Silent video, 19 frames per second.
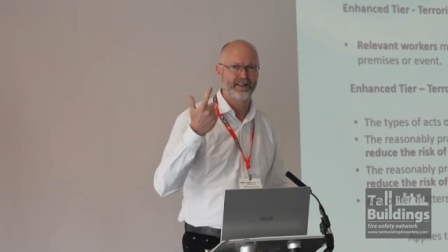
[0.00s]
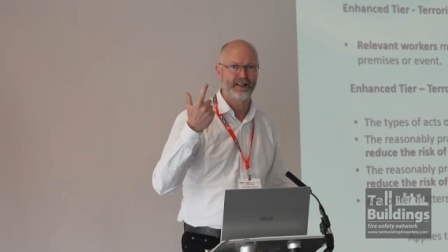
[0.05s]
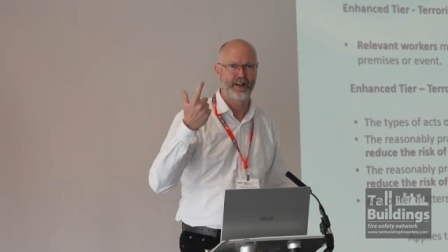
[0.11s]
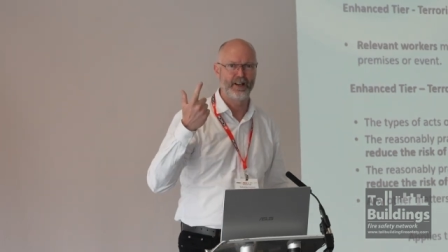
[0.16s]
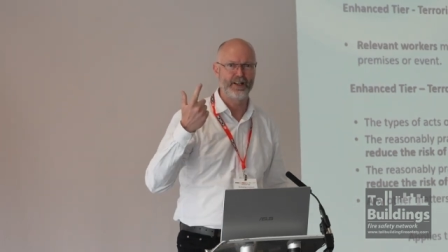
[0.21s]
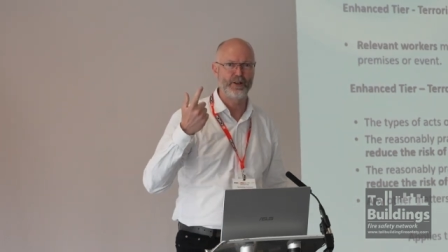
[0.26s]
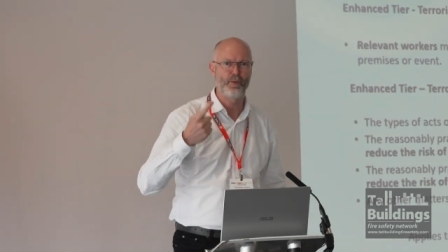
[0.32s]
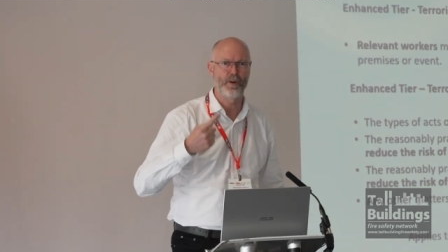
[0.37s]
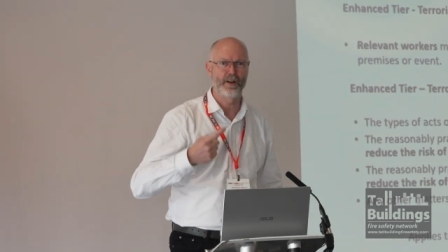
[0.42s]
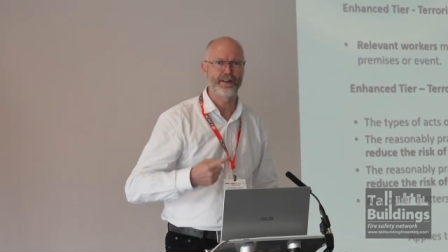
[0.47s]

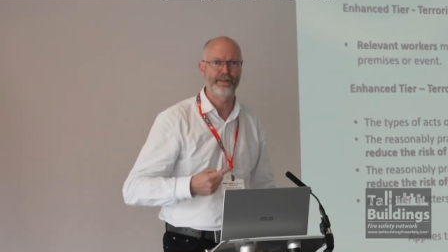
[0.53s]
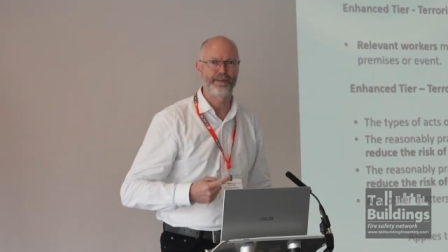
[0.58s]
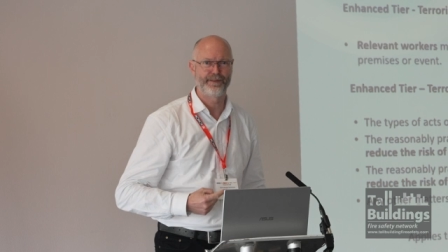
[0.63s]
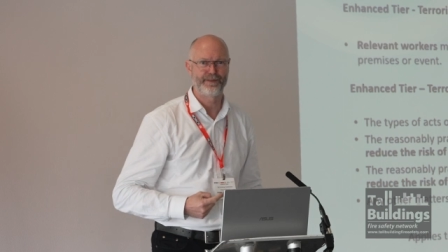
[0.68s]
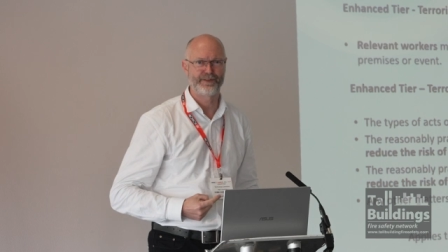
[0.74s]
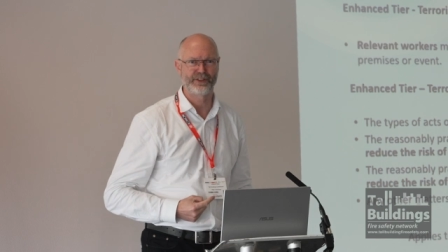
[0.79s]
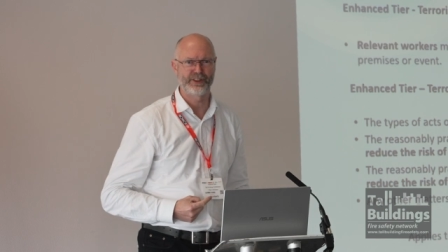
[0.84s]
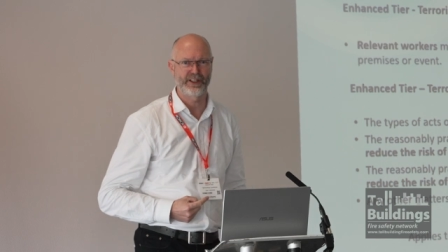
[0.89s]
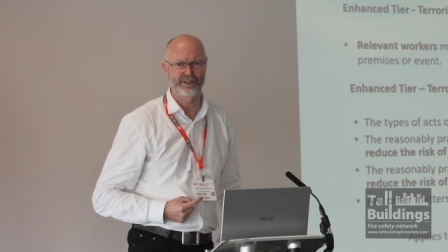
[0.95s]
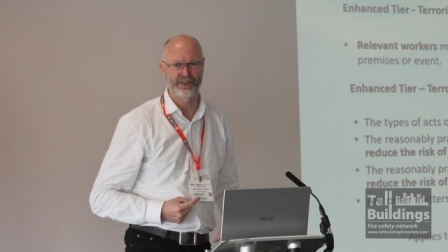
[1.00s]
only one in
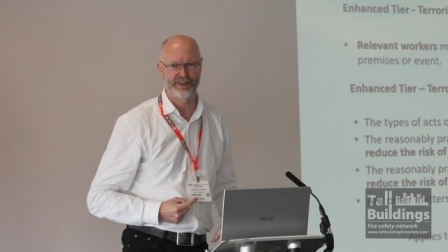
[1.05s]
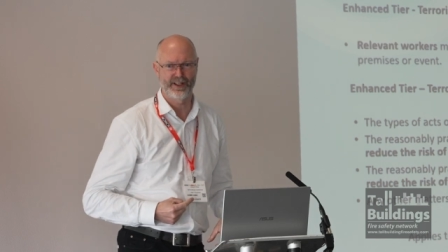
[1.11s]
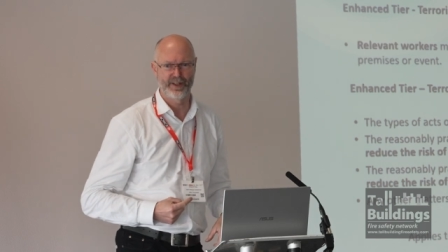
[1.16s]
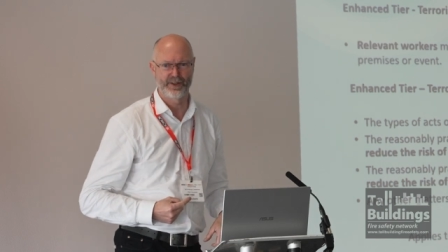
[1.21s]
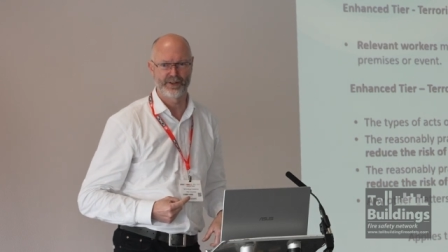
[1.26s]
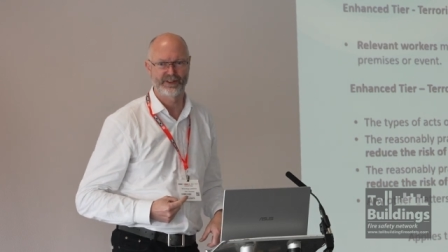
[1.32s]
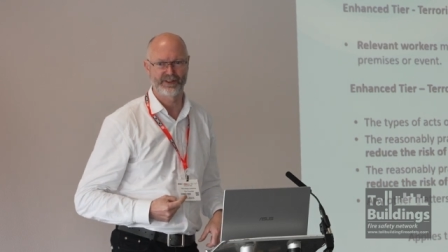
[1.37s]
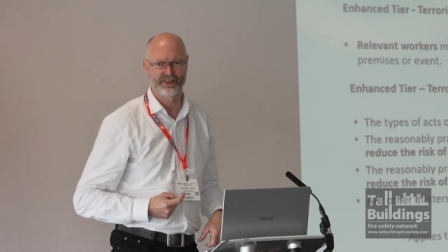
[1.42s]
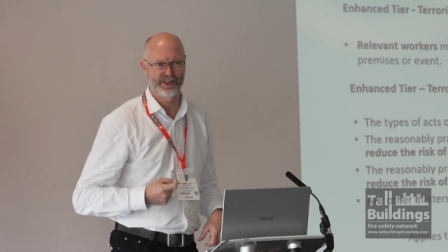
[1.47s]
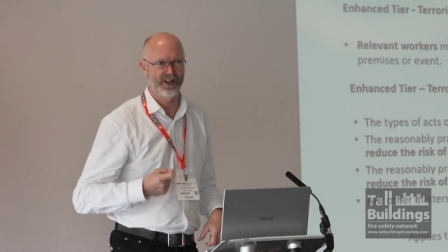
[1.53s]
six of
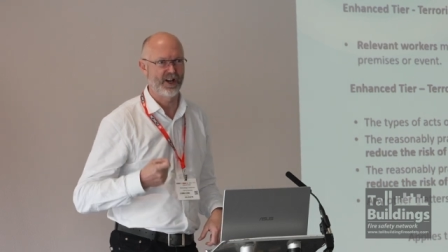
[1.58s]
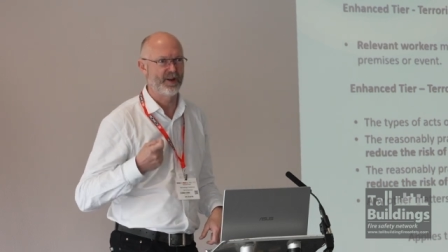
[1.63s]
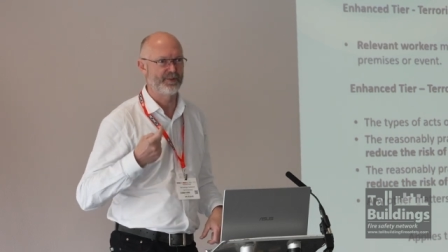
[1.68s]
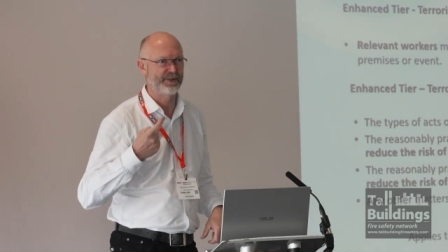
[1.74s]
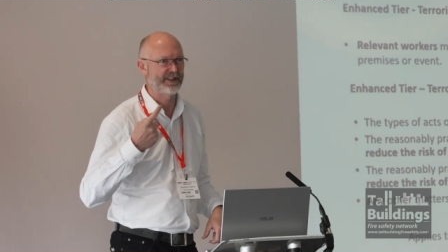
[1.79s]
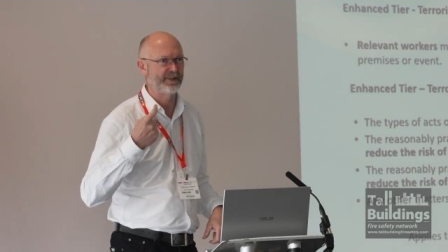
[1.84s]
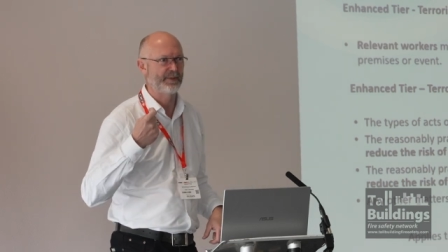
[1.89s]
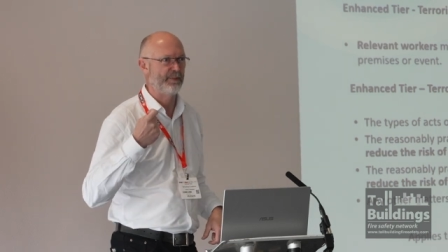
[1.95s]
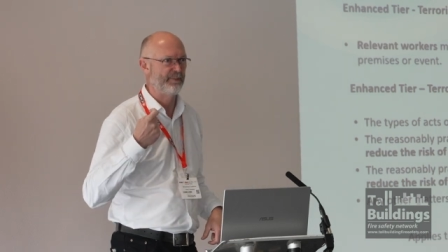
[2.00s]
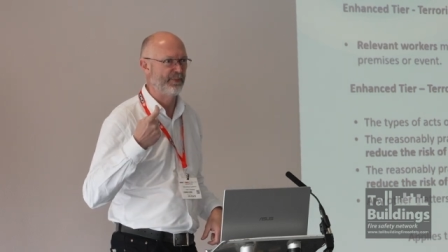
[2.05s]
those times
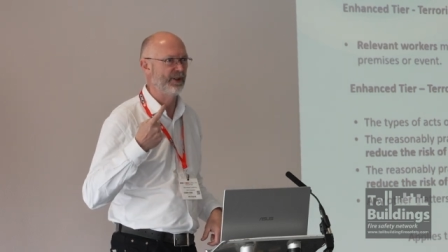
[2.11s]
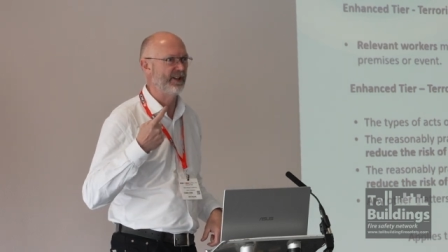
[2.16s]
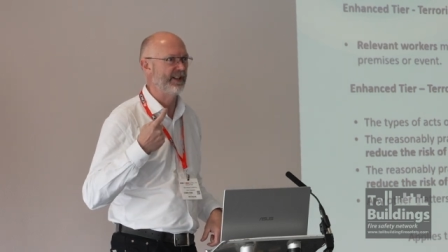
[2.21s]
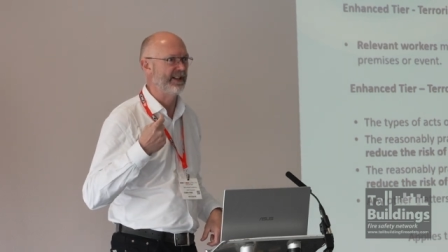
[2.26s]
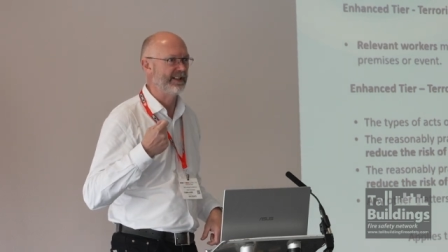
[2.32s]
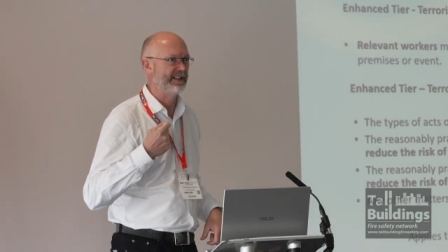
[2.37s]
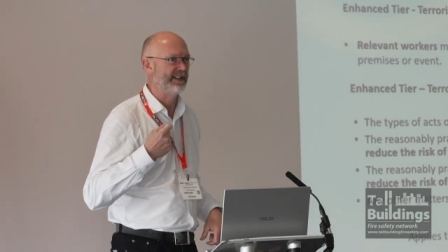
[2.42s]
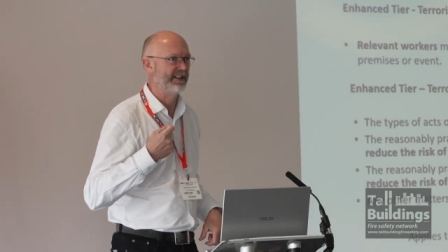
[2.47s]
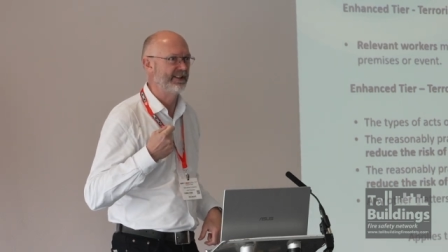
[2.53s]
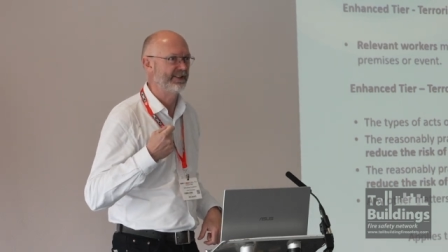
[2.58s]
is going to be a bullet in it,